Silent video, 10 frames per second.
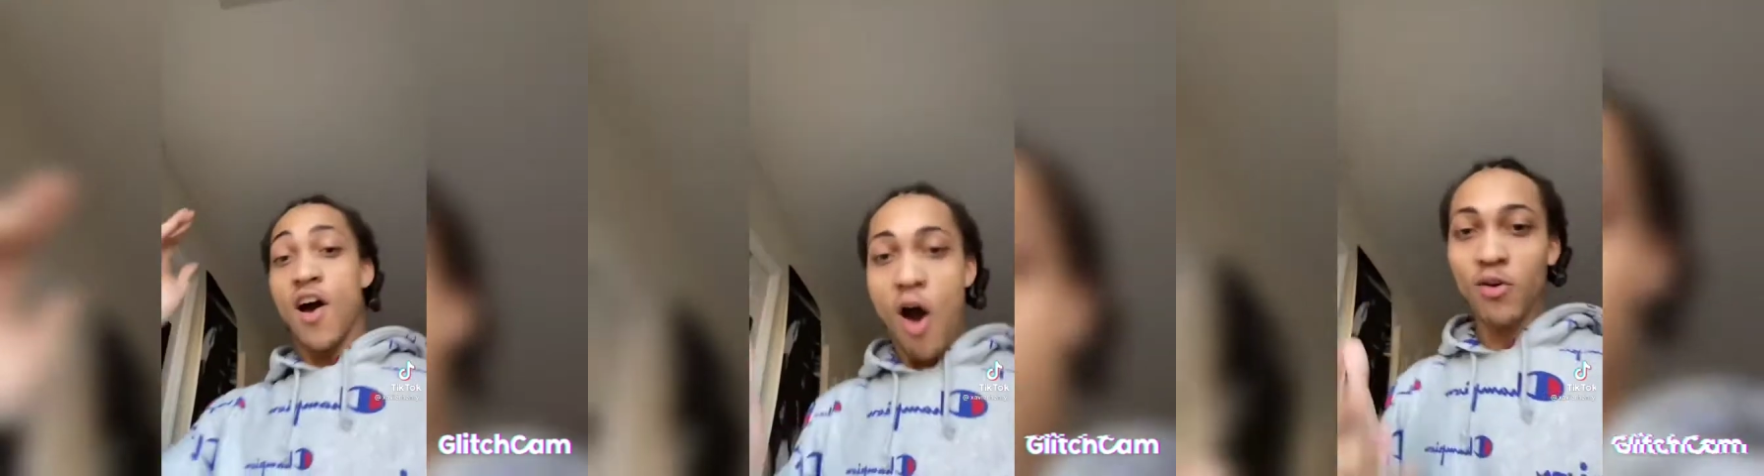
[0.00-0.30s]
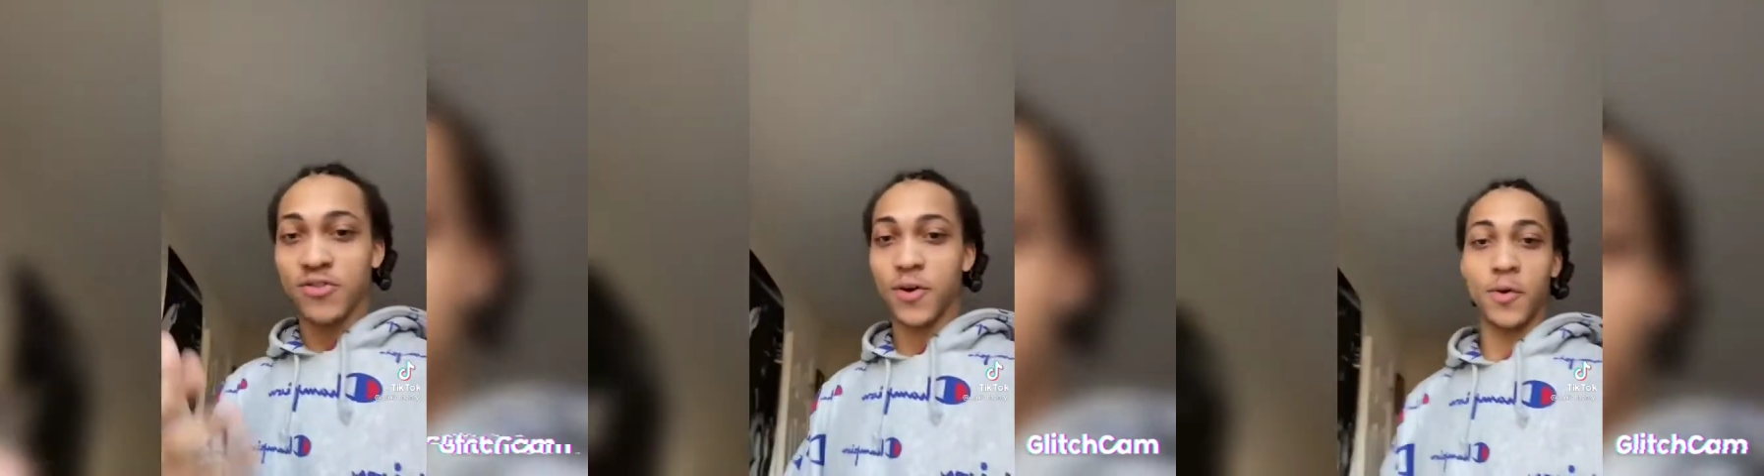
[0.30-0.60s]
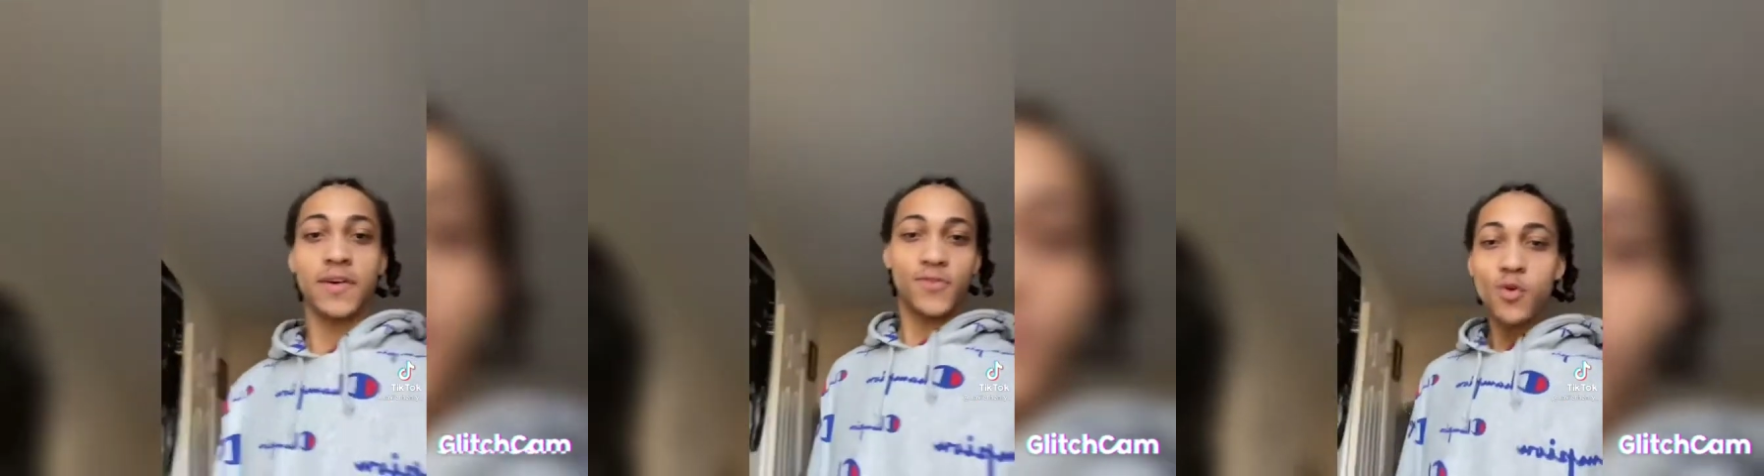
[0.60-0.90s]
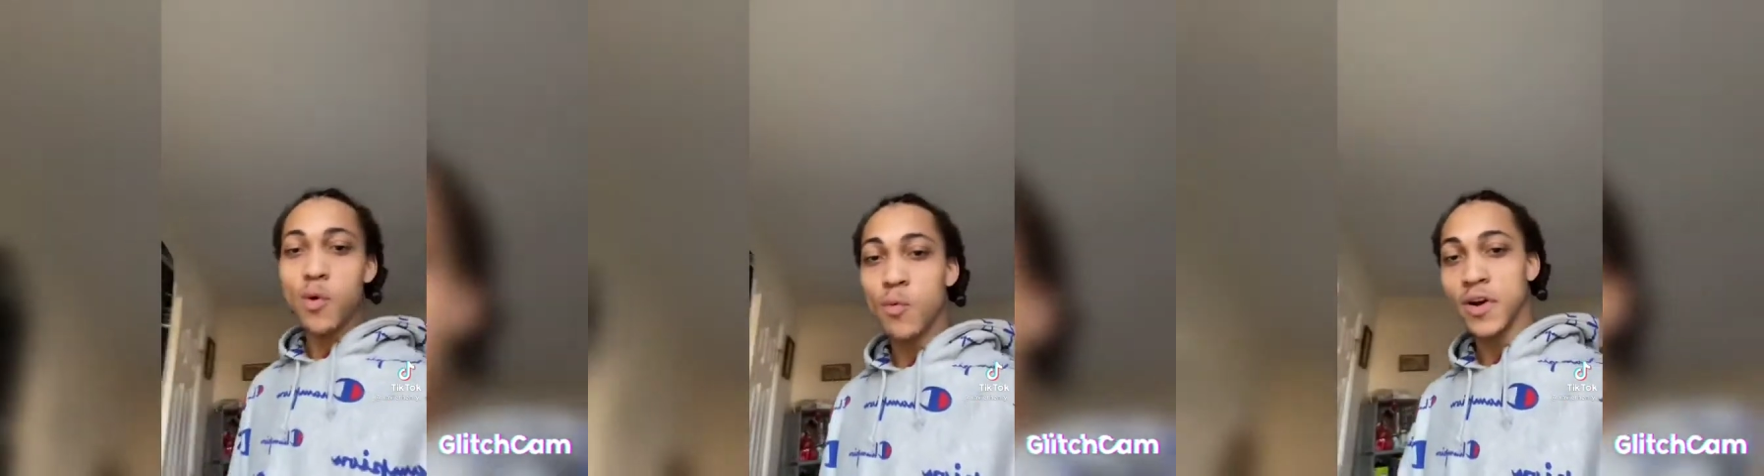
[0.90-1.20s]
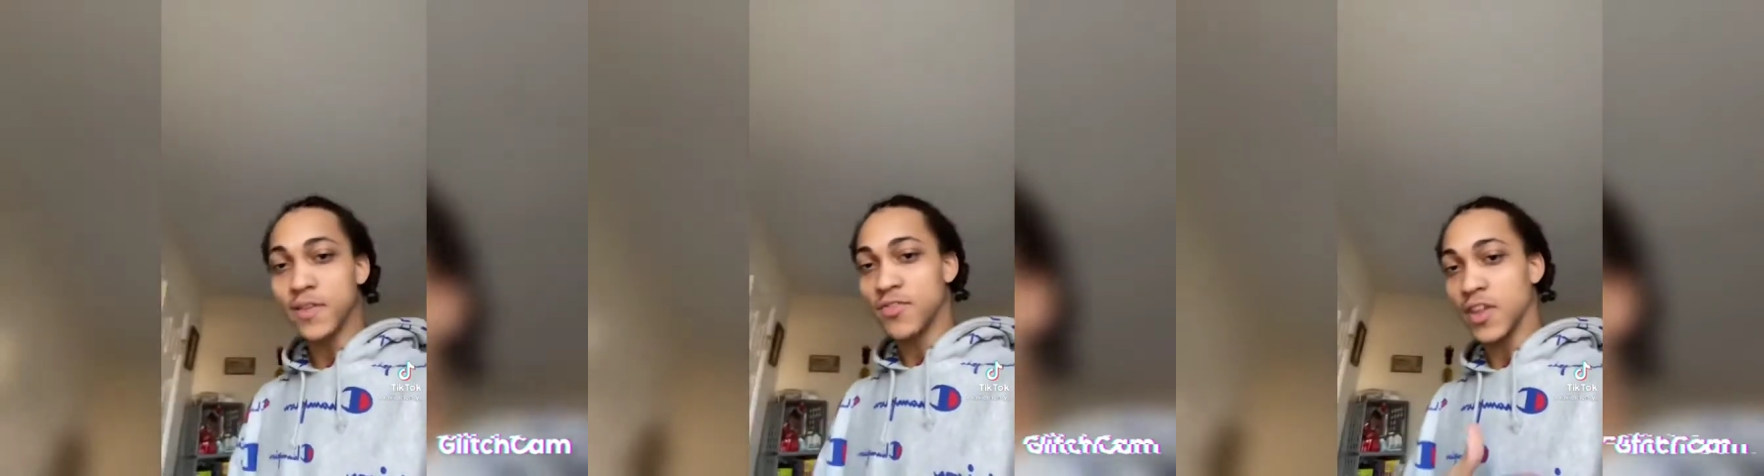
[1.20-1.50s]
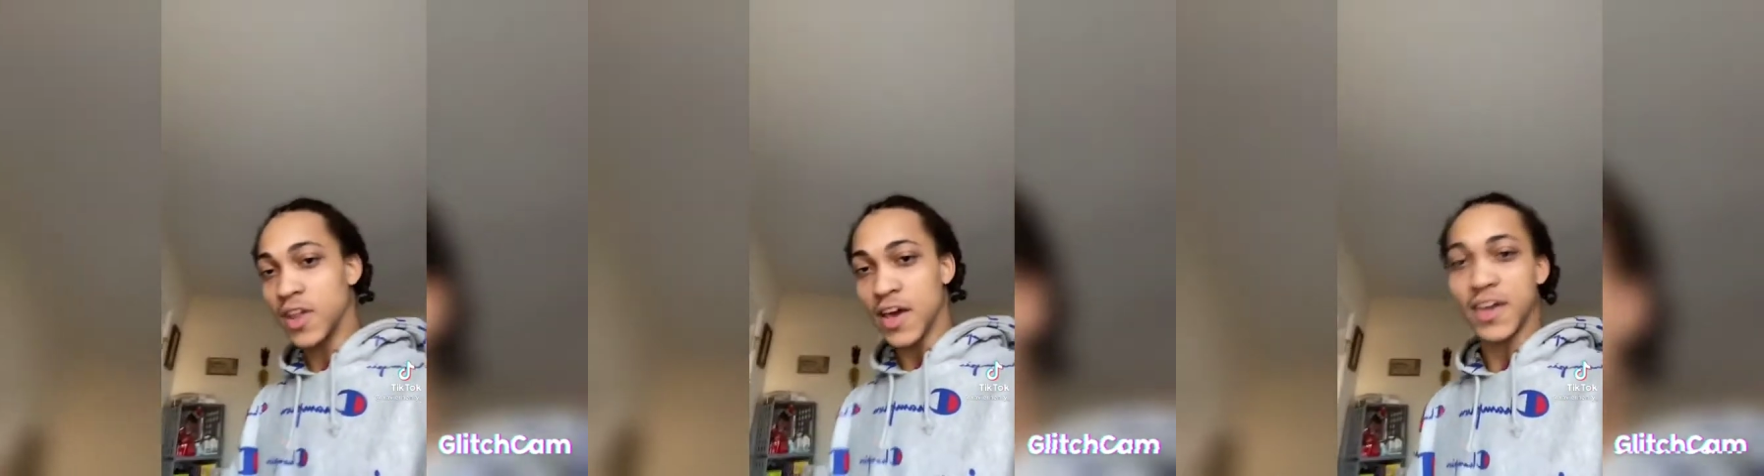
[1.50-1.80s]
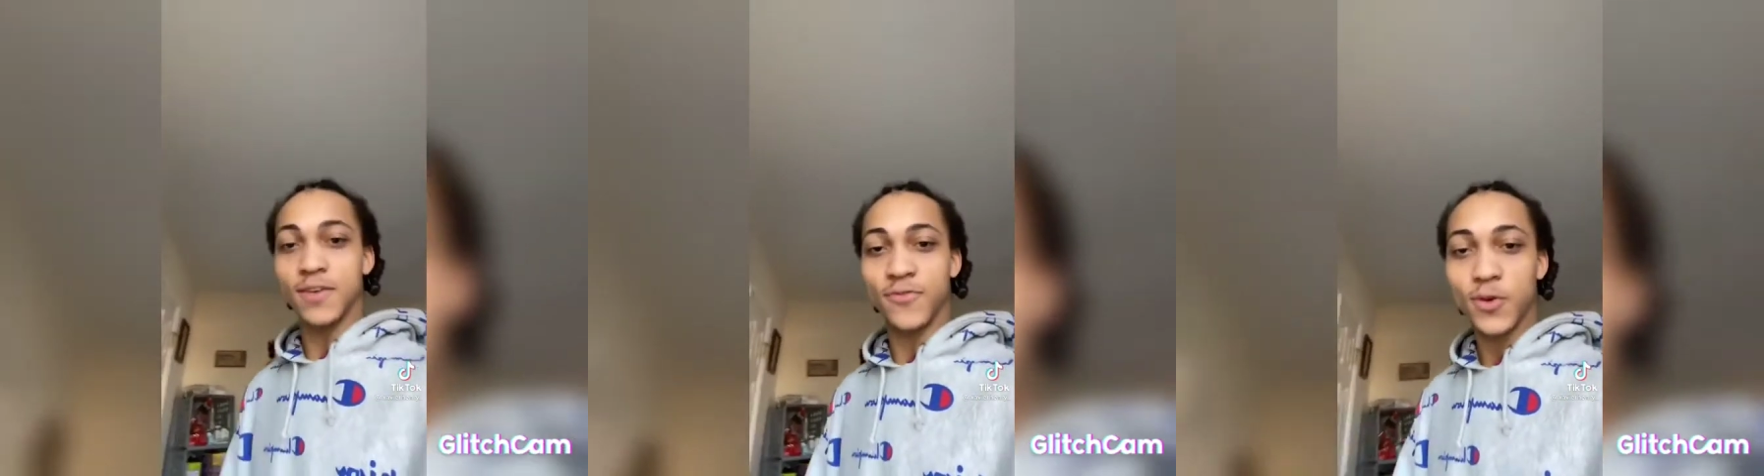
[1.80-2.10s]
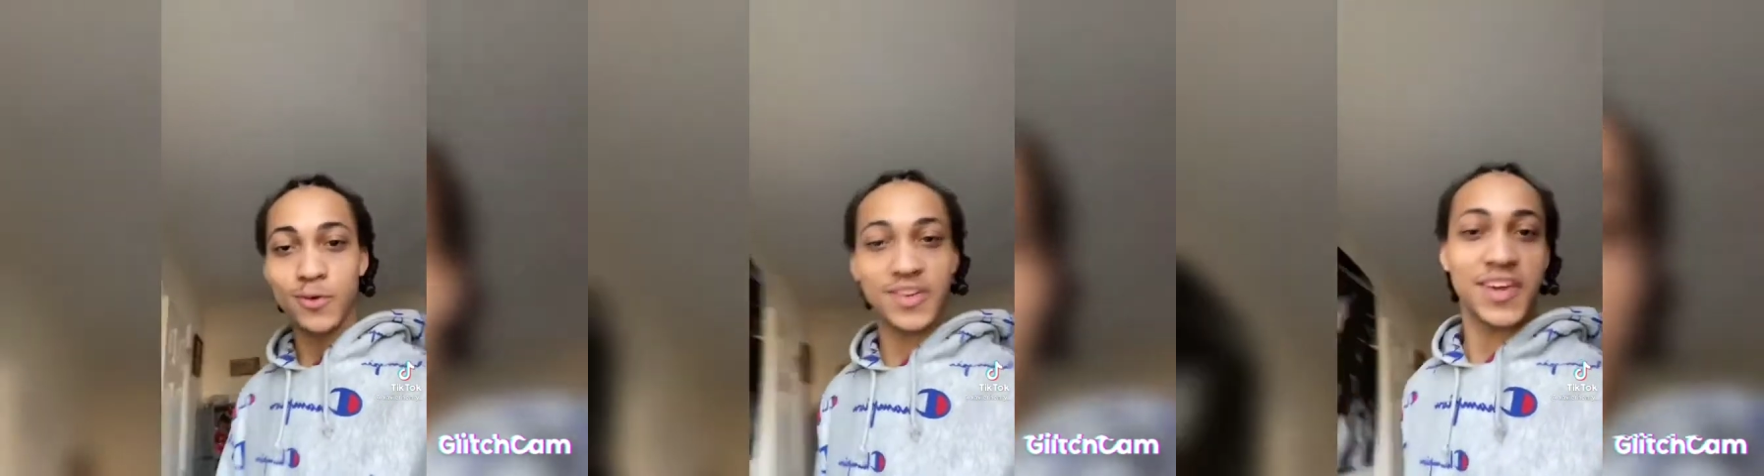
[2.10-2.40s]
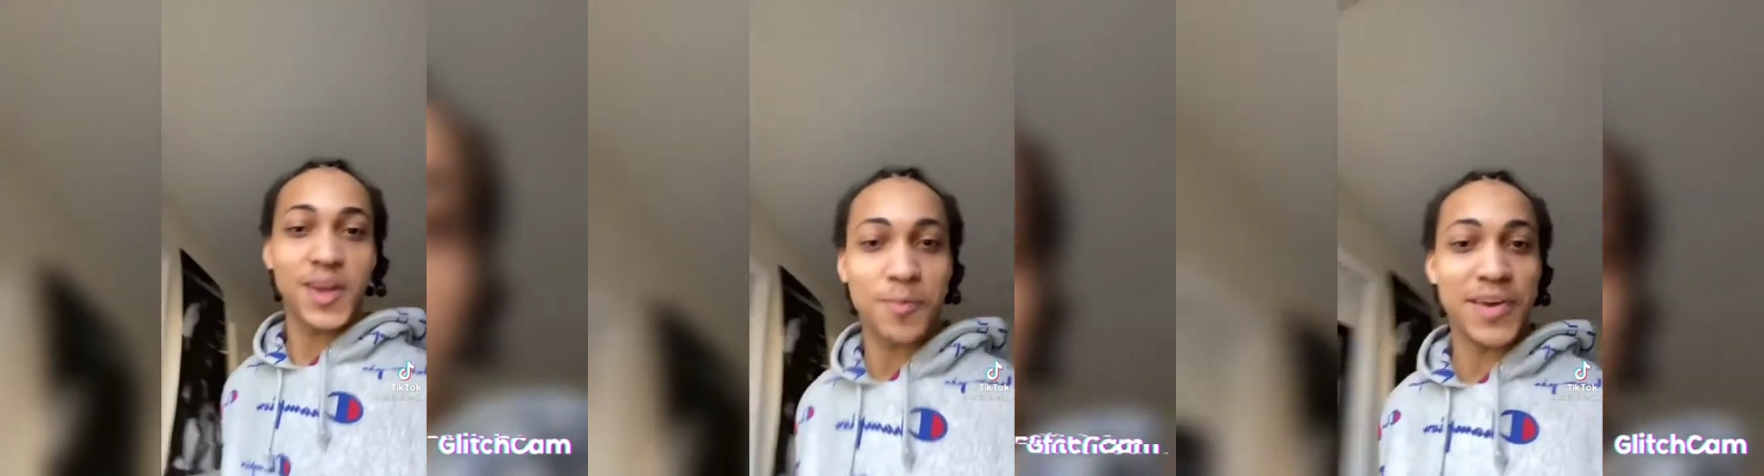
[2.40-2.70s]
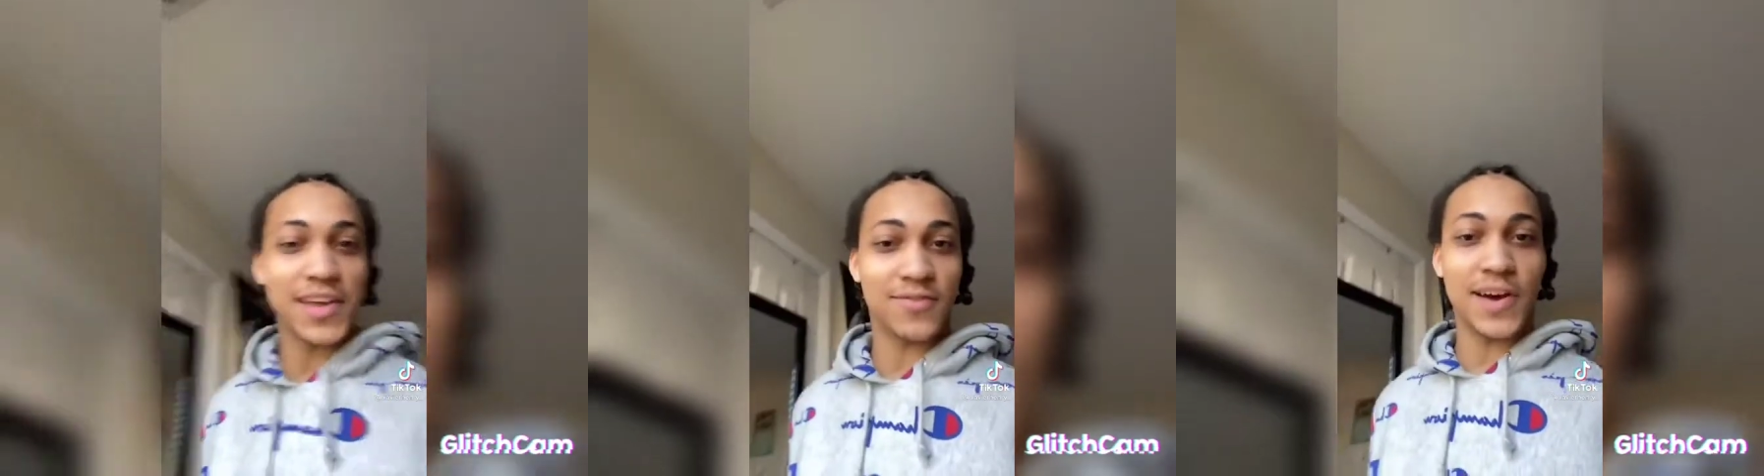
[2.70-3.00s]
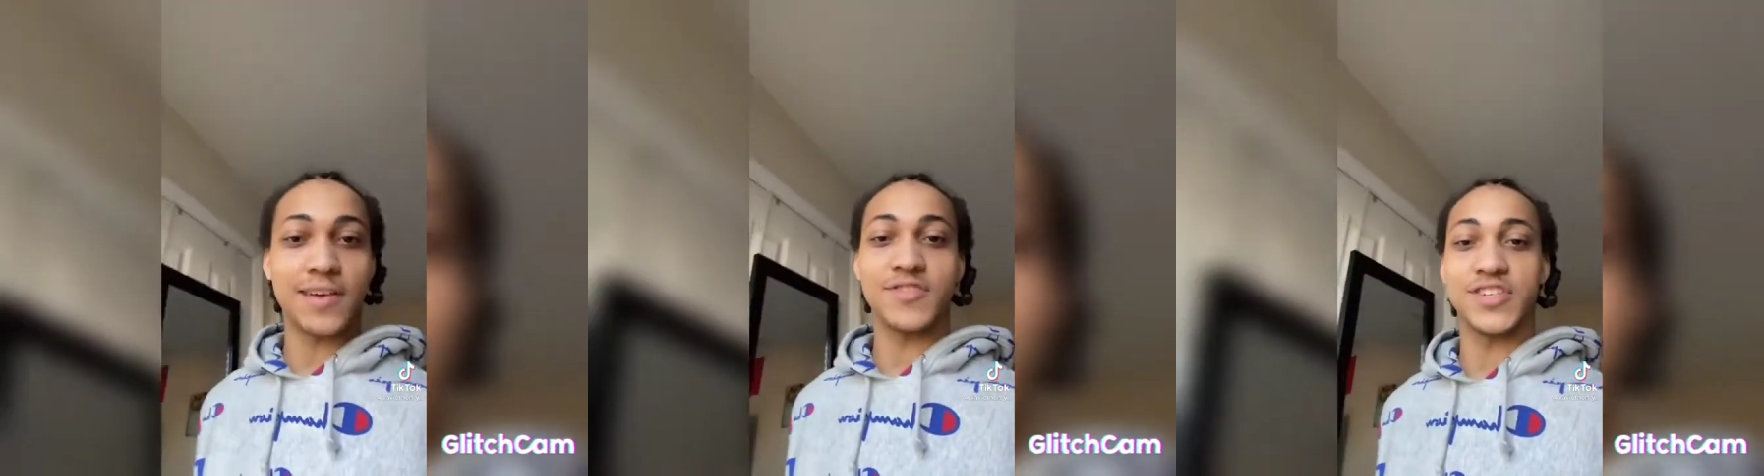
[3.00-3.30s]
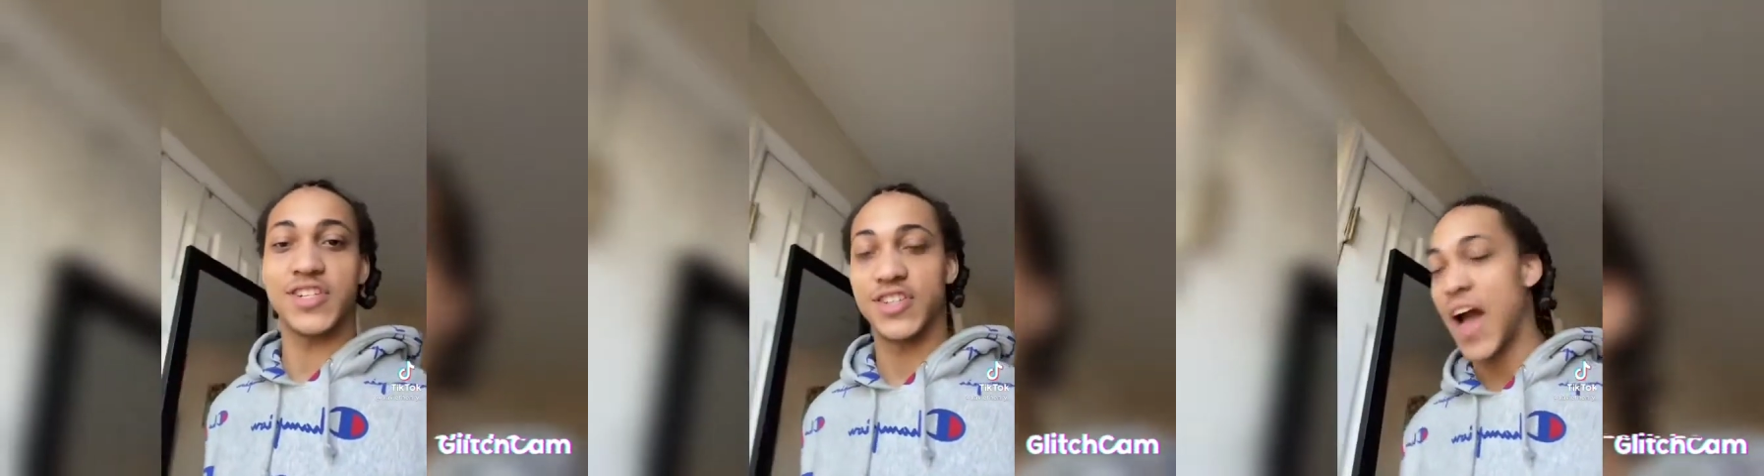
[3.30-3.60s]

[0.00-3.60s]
Also, if you were one of the lucky few to get a PS5 this year,